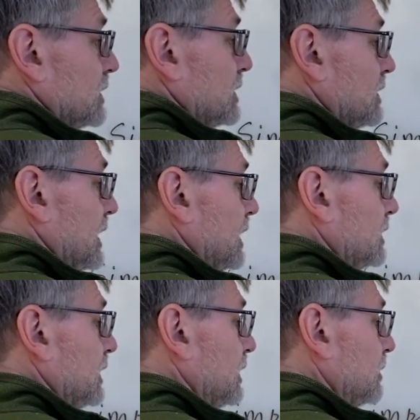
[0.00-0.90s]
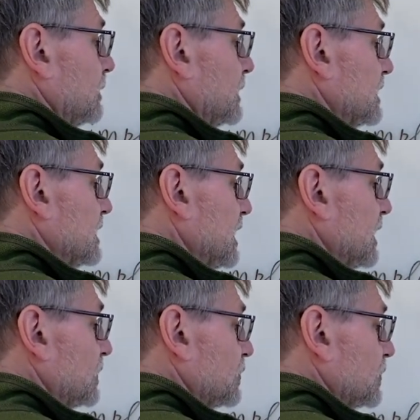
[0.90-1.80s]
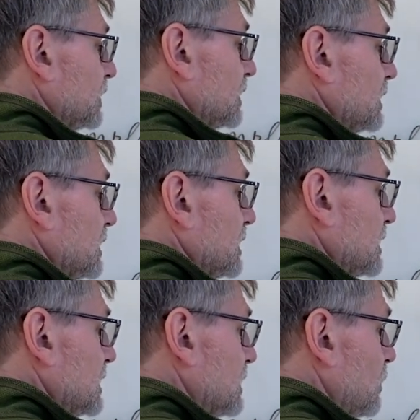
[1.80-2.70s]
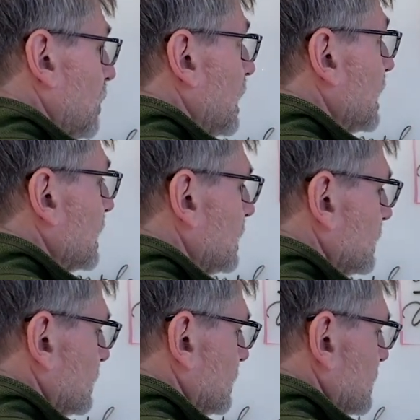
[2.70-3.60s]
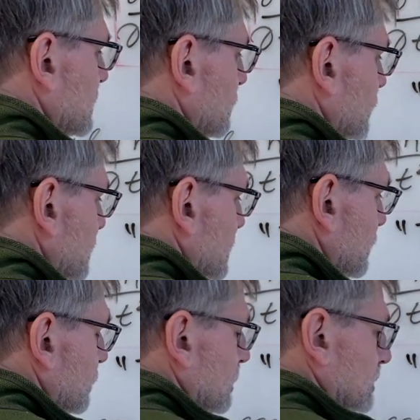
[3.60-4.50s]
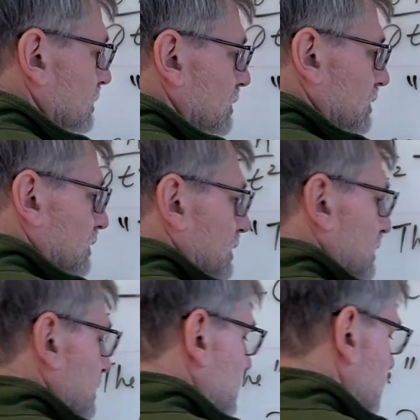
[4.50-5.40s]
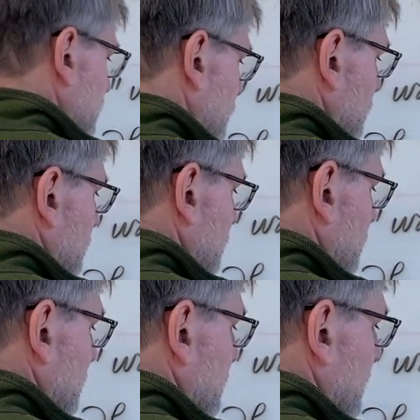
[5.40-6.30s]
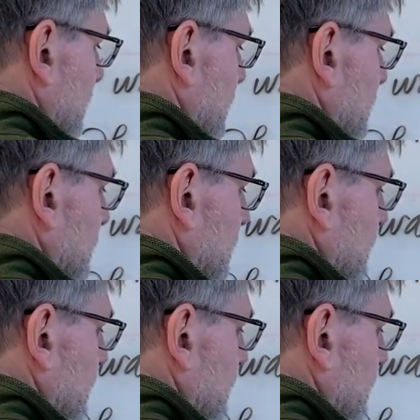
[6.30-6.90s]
then dh dy is equal to 0. So i.e.